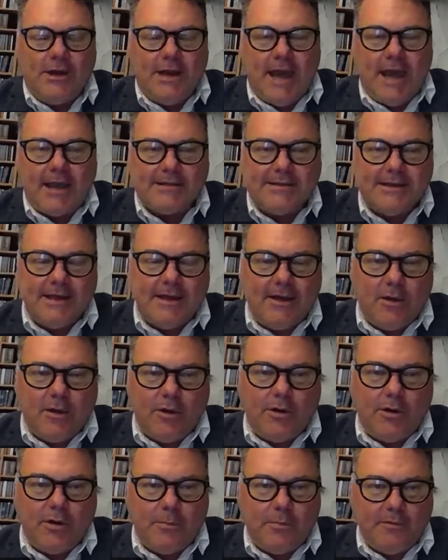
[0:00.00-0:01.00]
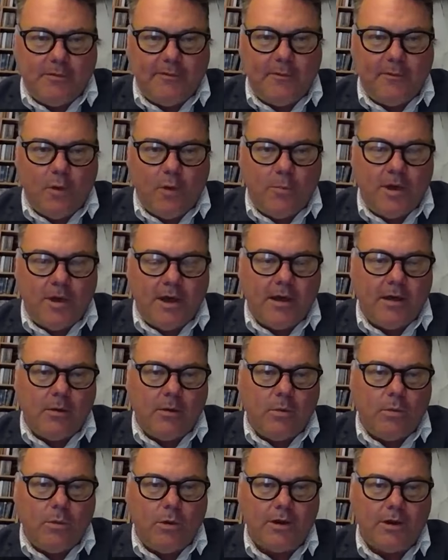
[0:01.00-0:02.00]
an actor or a performer,
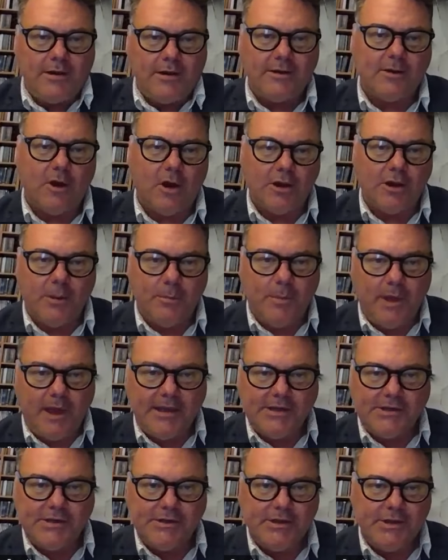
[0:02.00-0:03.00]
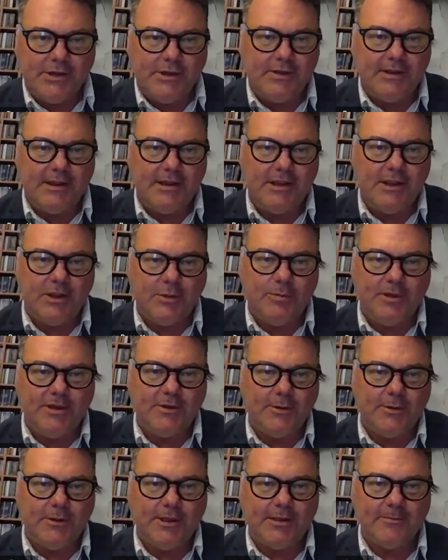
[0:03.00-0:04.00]
what occupation do you think you'd be
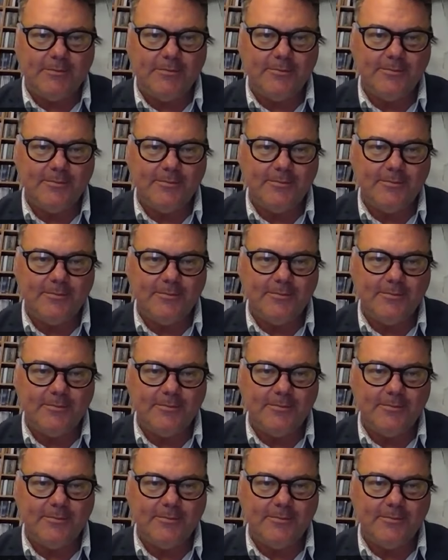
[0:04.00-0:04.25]
doing?